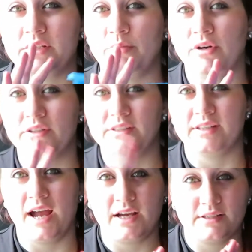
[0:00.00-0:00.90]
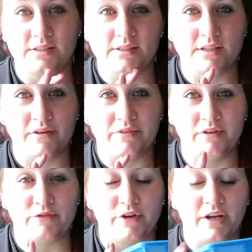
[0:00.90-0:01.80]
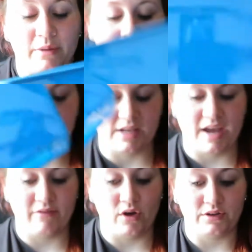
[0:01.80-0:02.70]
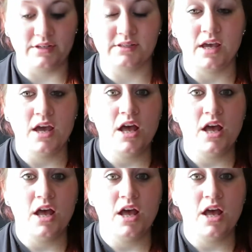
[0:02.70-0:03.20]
to put snacks and stuff in for him because I have all these